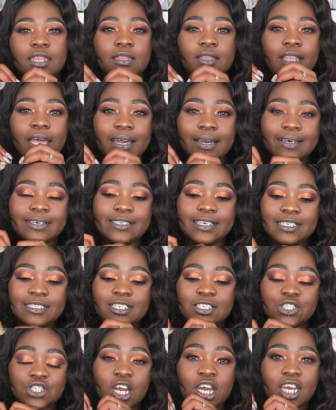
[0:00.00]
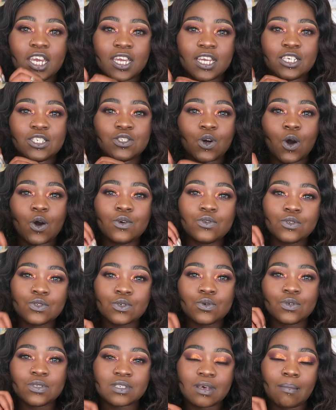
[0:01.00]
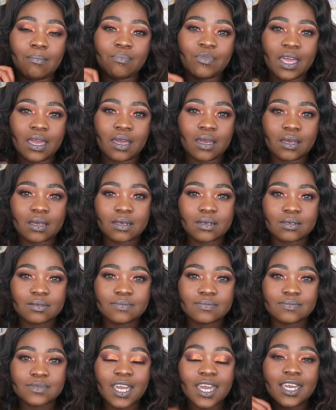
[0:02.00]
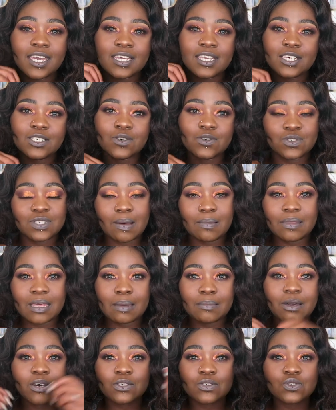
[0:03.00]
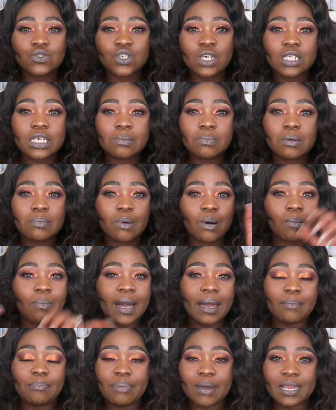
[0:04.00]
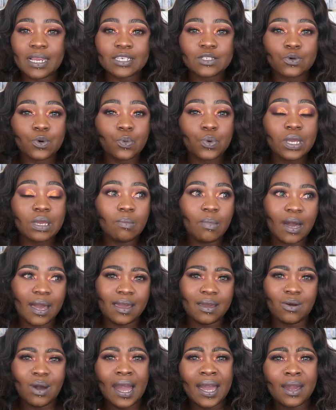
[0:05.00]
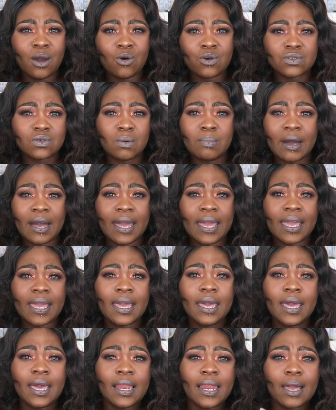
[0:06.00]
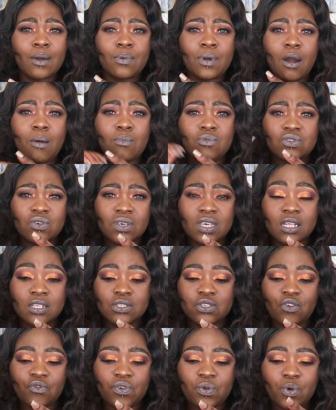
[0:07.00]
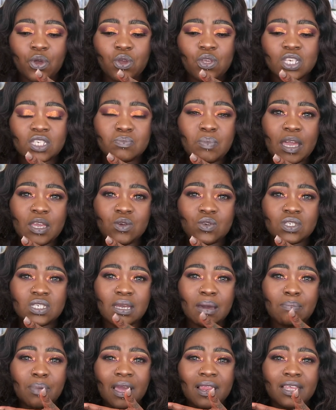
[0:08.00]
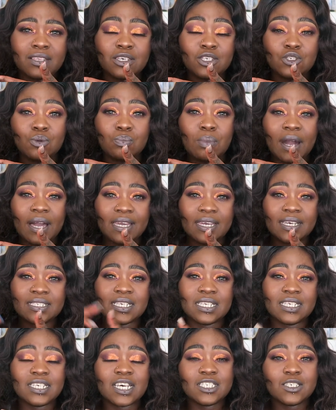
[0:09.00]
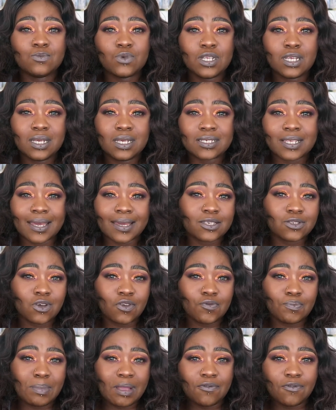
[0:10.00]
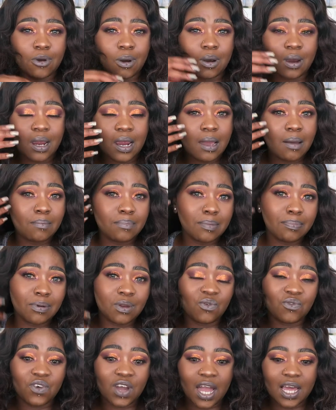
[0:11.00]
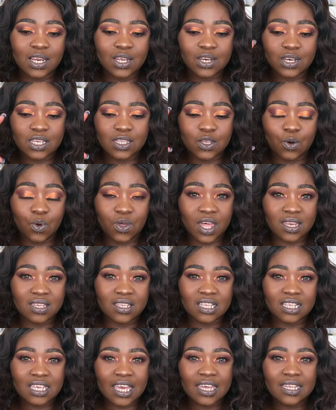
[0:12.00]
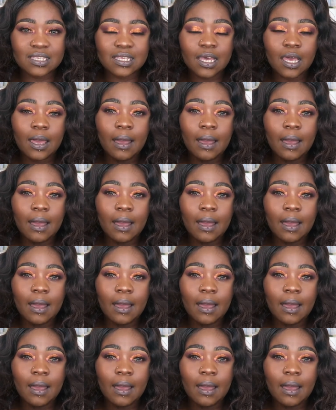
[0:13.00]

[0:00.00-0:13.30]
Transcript: like Signature is onto something. It is onto something. Because usually people buy palettes, or we buy, or I also buy. Like, we're almost all guilty of it, where you just buy, you see a palette and you buy it, and it doesn't really, it's like, it's not made for people of color in the way that it sits.